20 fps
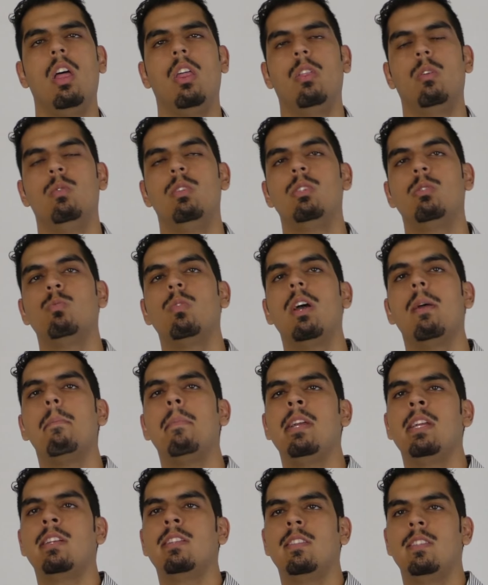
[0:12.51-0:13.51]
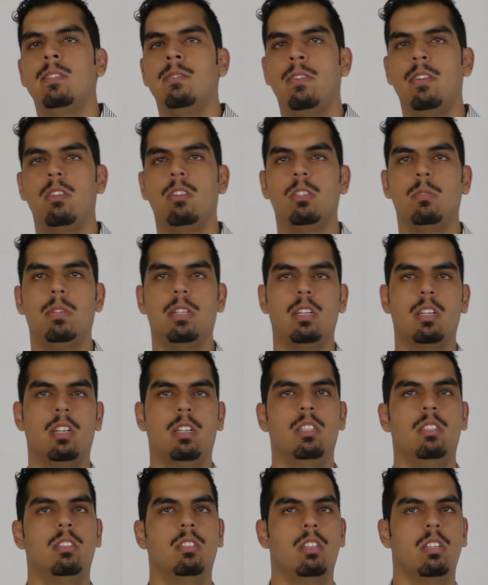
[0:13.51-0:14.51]
The reason why I'm making this video is
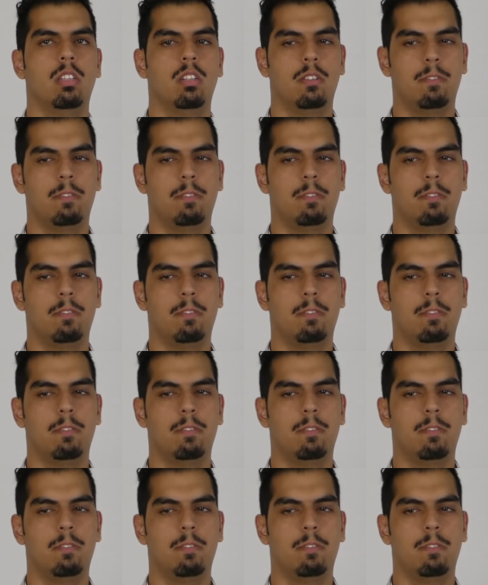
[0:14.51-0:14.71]
because